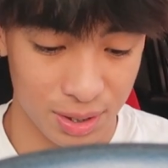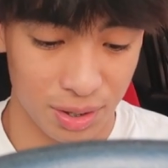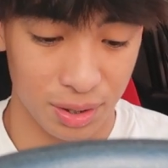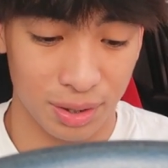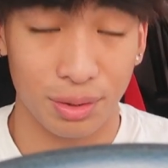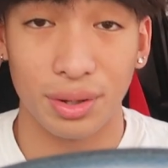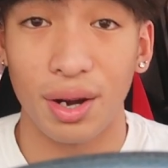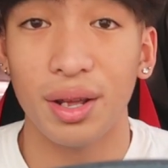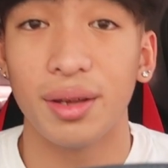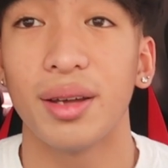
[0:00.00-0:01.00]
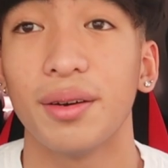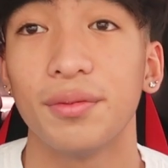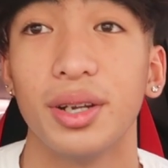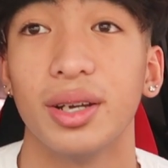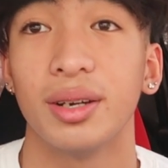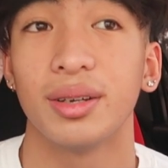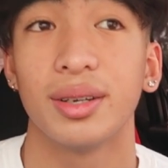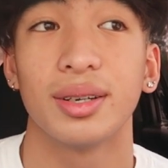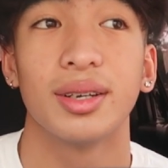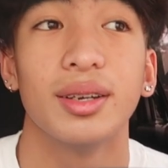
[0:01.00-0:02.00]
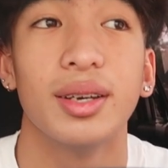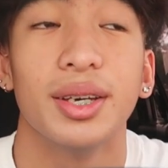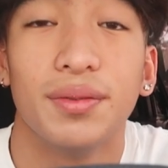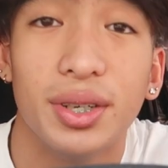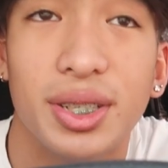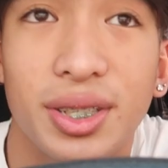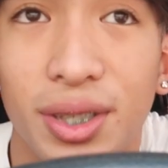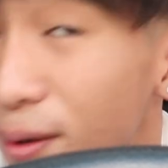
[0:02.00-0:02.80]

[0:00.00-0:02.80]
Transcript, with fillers: it's currently 3.30. I'm gonna finish this